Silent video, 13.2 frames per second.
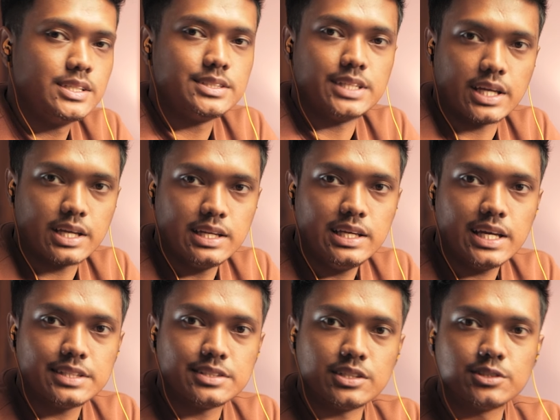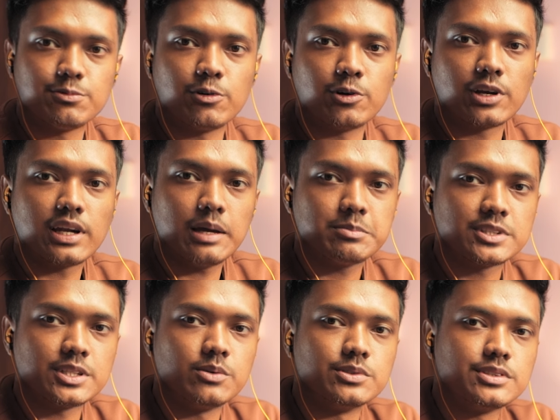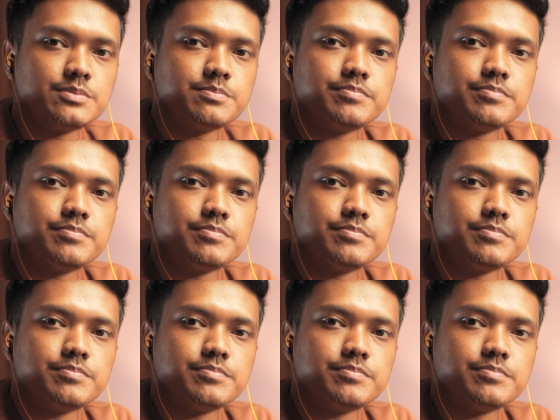Secondly, I searched for clap sounds,